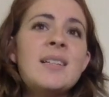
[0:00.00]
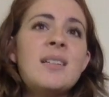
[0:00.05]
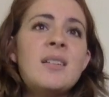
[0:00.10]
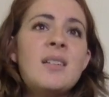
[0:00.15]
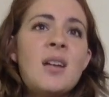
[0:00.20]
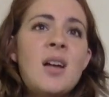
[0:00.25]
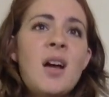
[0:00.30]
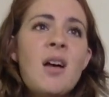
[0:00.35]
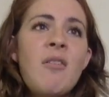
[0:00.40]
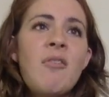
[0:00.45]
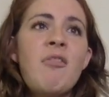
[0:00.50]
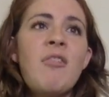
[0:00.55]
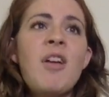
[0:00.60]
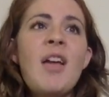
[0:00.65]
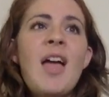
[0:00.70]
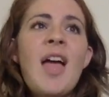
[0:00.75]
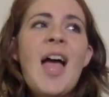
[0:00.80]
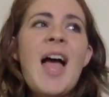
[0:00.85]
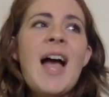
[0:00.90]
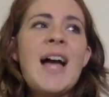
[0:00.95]
enough,
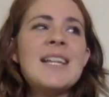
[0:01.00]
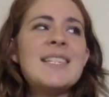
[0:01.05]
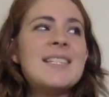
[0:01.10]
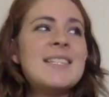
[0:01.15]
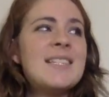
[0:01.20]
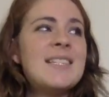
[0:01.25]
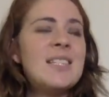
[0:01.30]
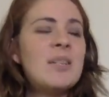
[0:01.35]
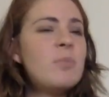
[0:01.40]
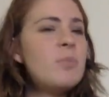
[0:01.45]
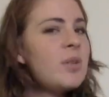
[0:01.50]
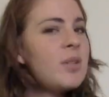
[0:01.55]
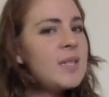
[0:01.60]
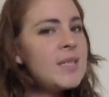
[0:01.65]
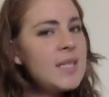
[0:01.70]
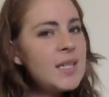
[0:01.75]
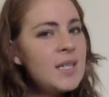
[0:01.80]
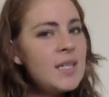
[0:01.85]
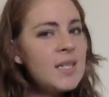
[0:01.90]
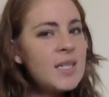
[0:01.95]
as simple
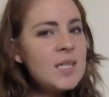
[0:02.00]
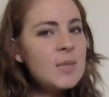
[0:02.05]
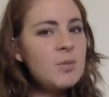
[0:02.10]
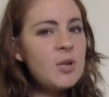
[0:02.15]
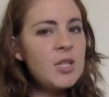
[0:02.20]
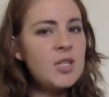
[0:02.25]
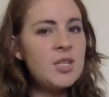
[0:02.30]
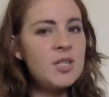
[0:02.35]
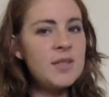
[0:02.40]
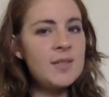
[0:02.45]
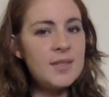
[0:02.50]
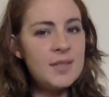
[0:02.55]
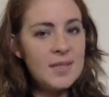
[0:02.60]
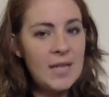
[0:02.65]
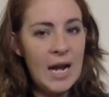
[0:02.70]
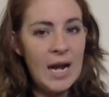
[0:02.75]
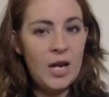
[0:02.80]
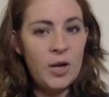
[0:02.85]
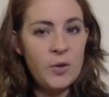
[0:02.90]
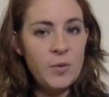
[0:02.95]
as hand expression
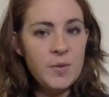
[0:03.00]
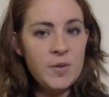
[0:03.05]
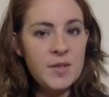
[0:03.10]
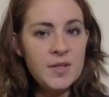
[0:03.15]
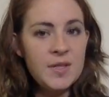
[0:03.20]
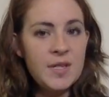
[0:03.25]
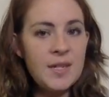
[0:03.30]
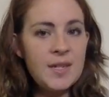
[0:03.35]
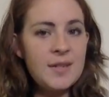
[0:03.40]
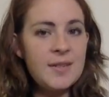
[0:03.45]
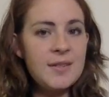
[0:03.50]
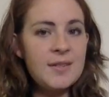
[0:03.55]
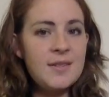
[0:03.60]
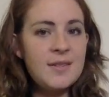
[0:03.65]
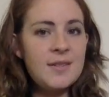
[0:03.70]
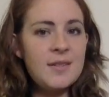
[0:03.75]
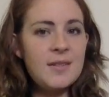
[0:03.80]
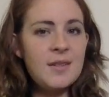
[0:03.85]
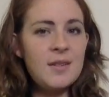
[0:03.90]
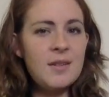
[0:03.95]
sounds,
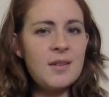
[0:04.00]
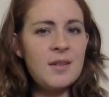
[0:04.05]
it's